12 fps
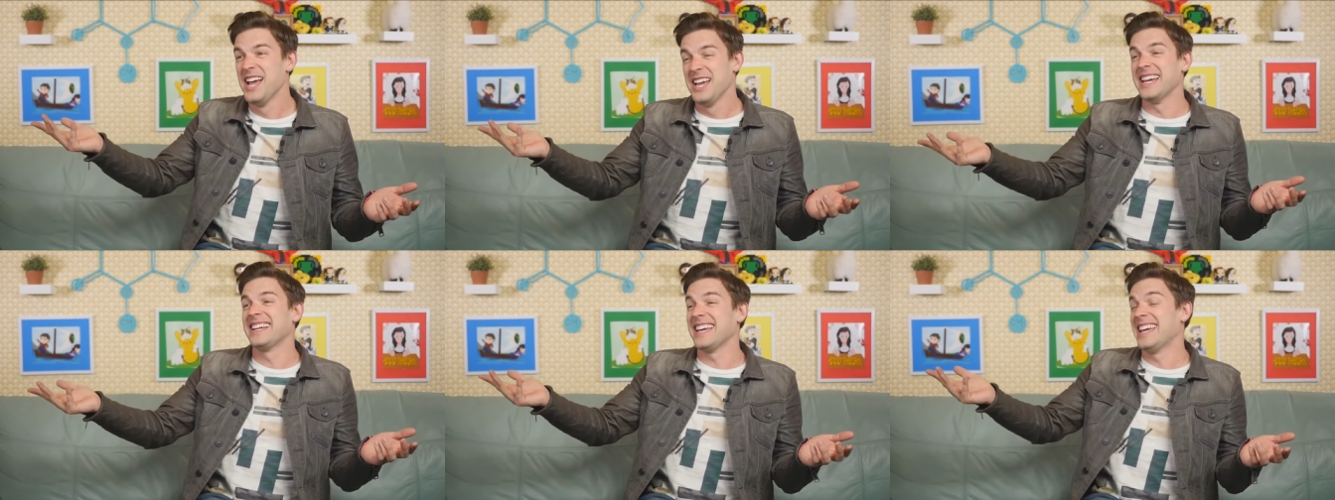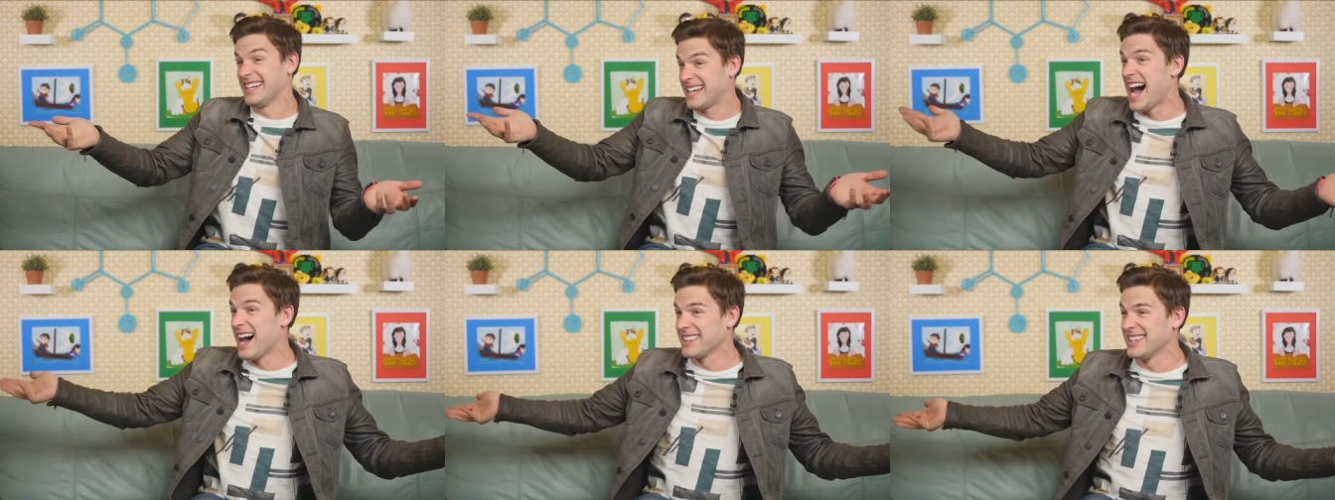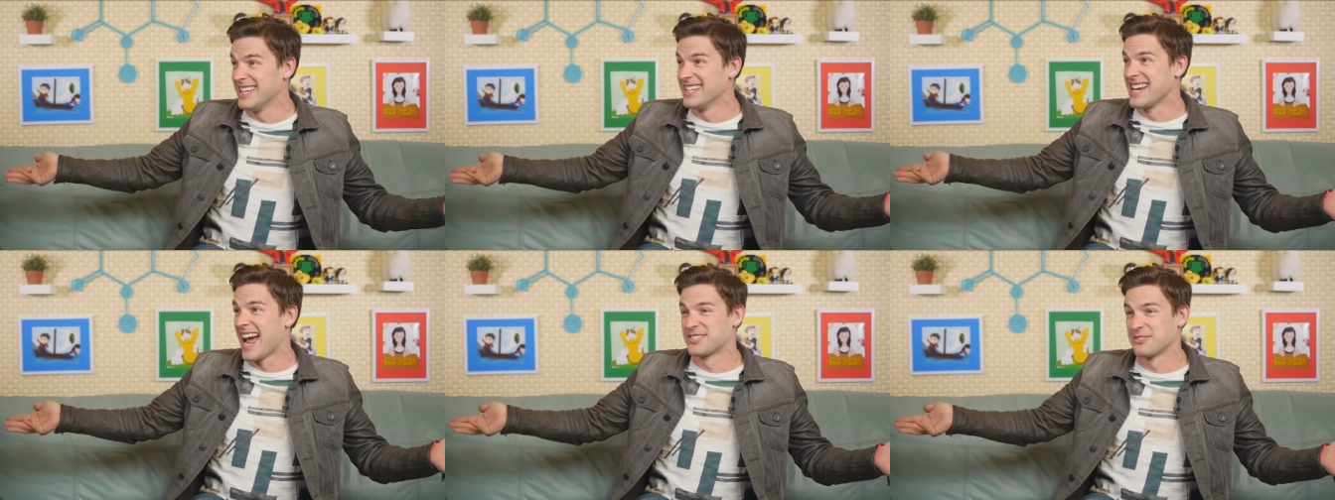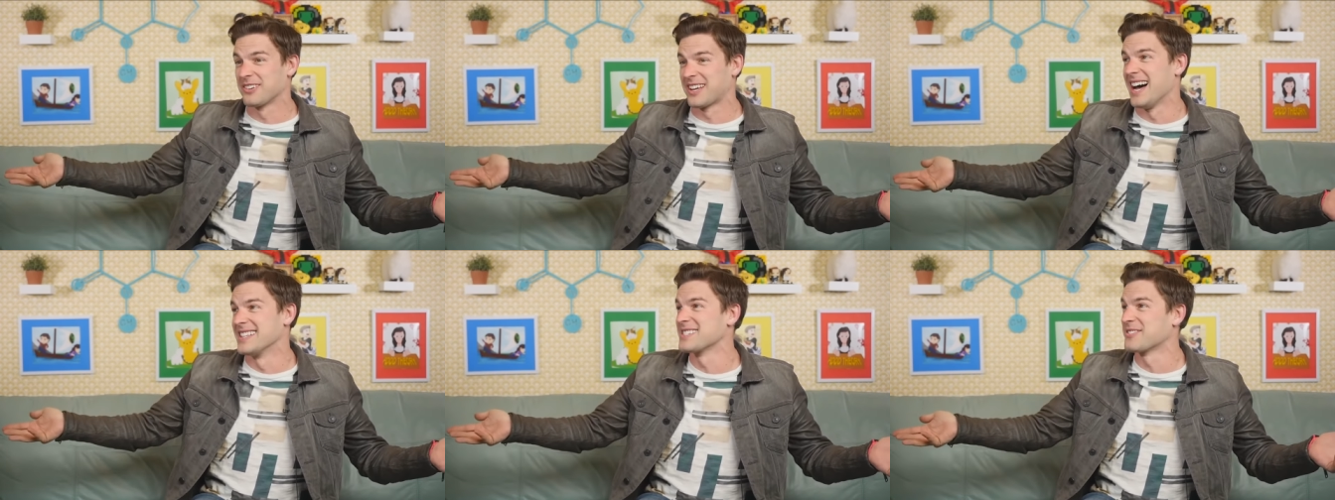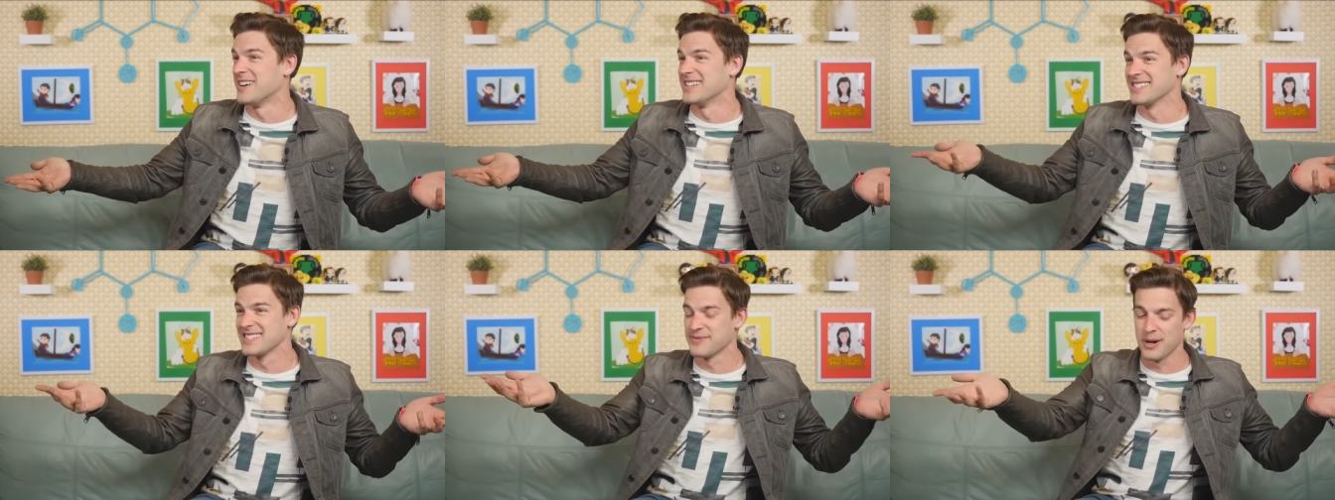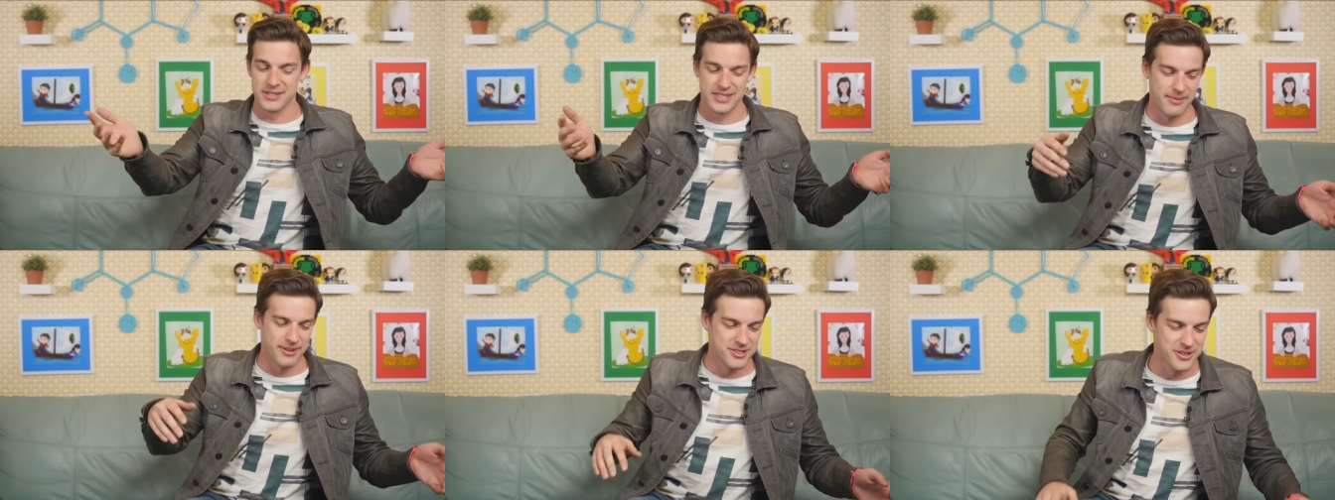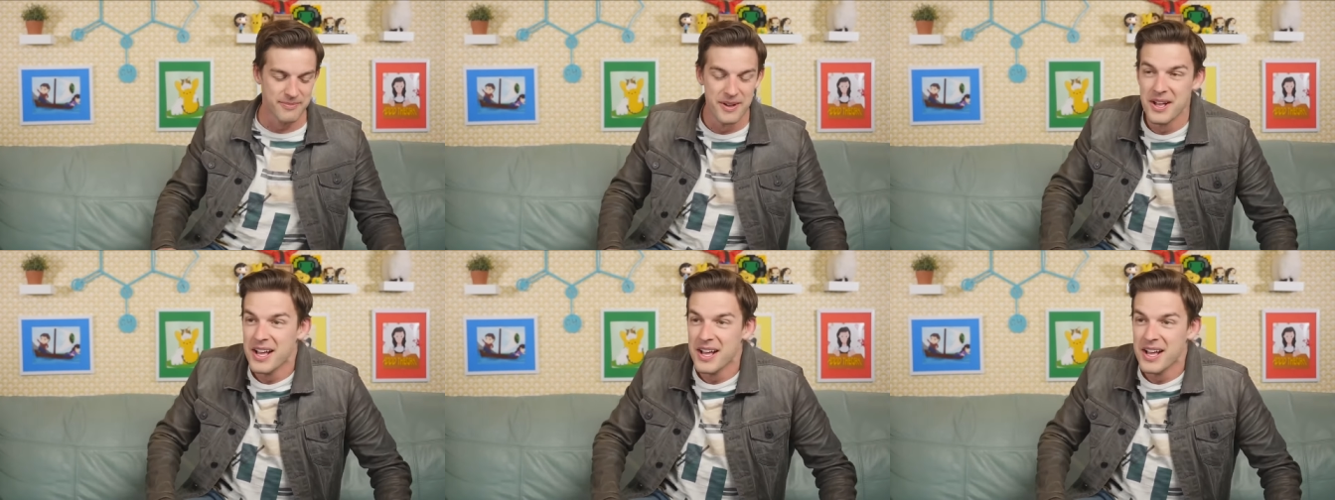He, he got the natural consequences of what was coming to him.